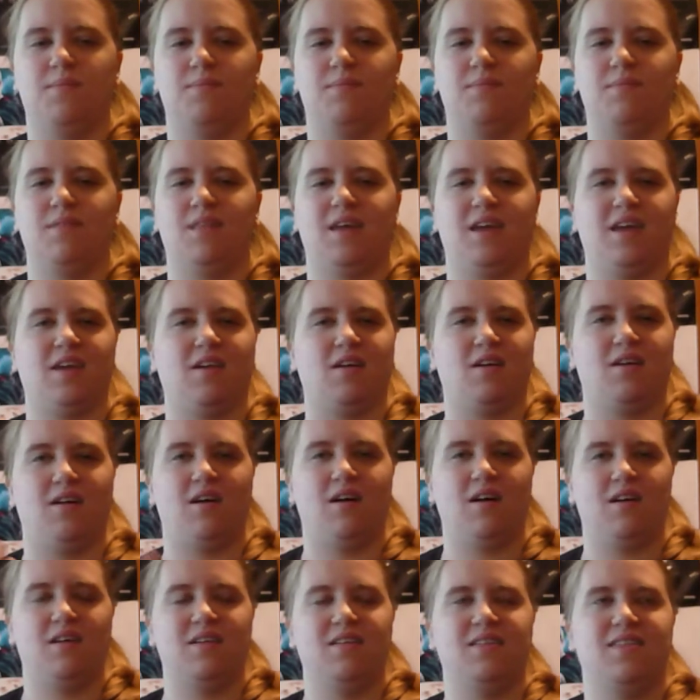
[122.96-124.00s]
like
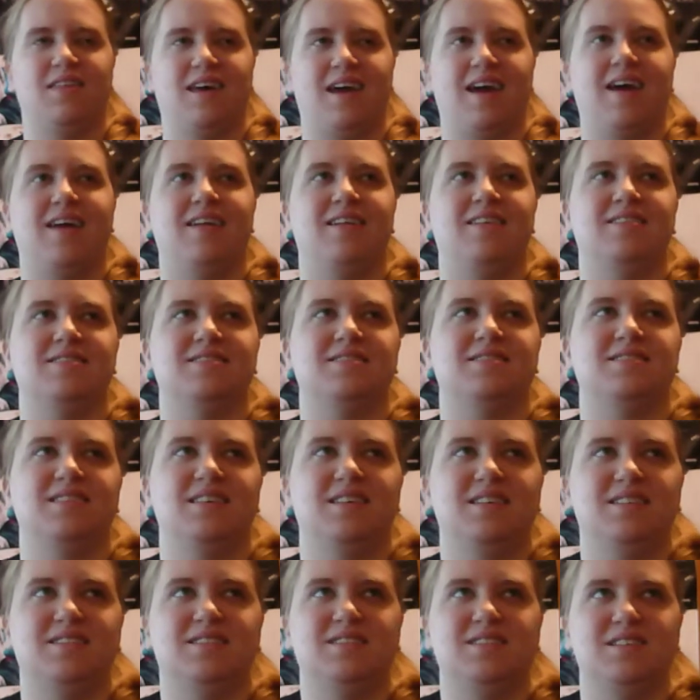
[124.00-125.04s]
all of that is
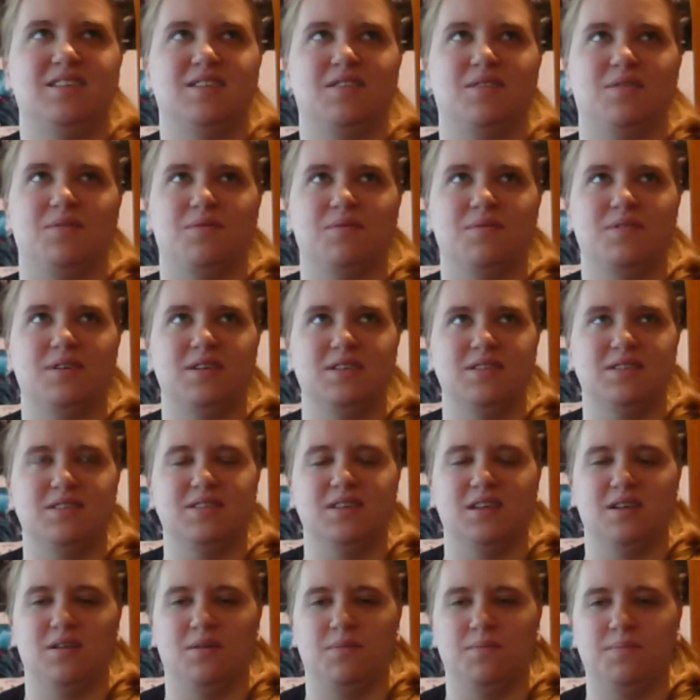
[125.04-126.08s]
you
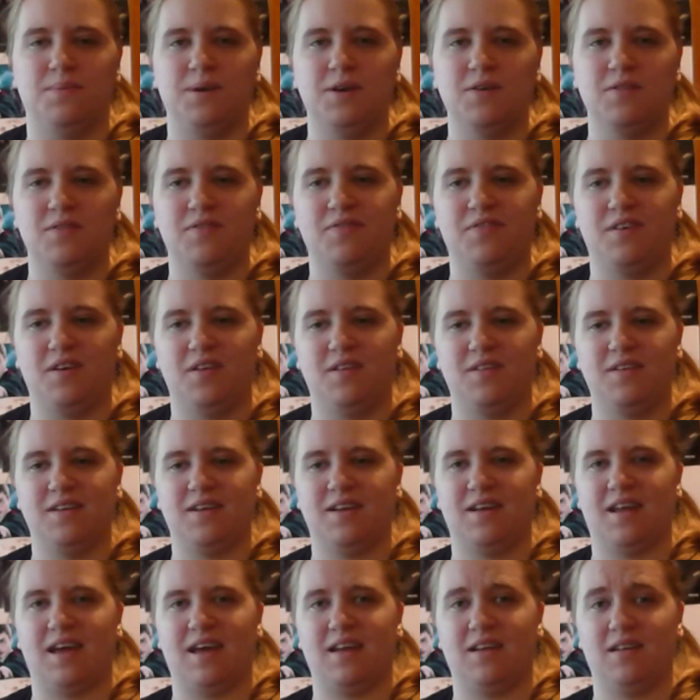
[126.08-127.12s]
know beautiful
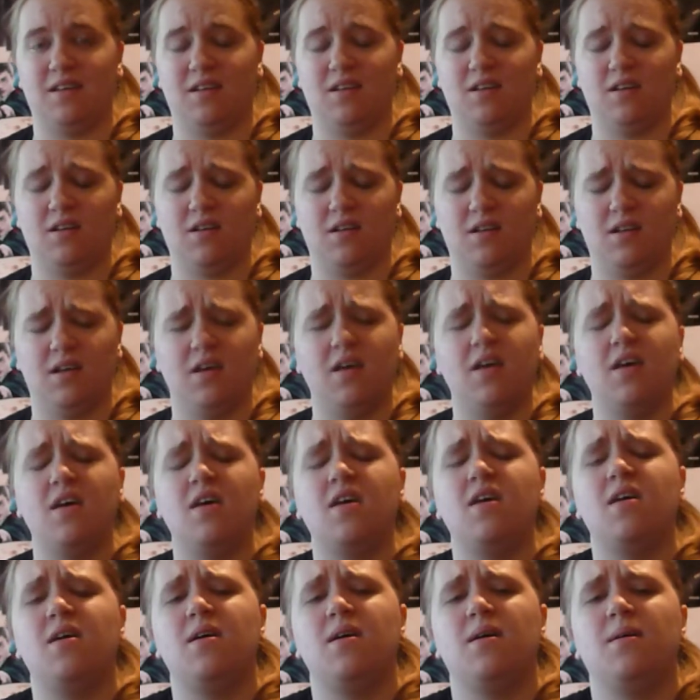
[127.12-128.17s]
and good,
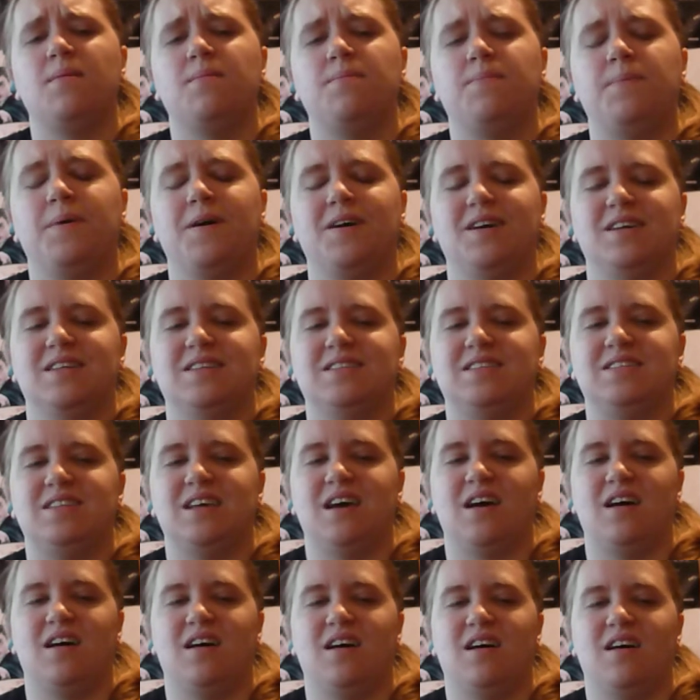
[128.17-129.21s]
but
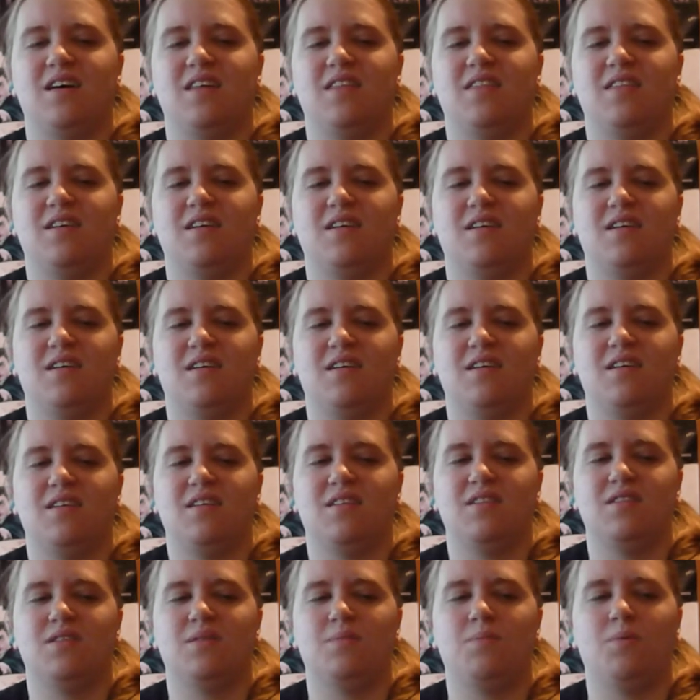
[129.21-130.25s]

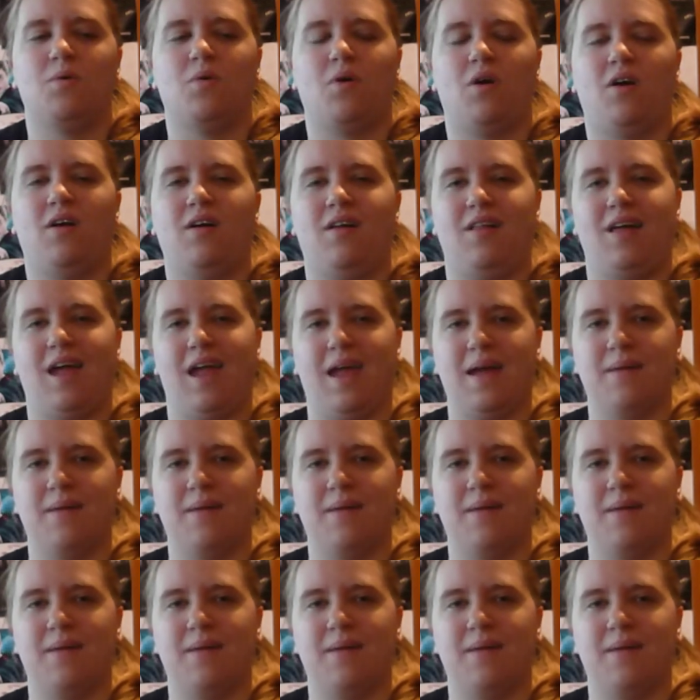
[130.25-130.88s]
the moral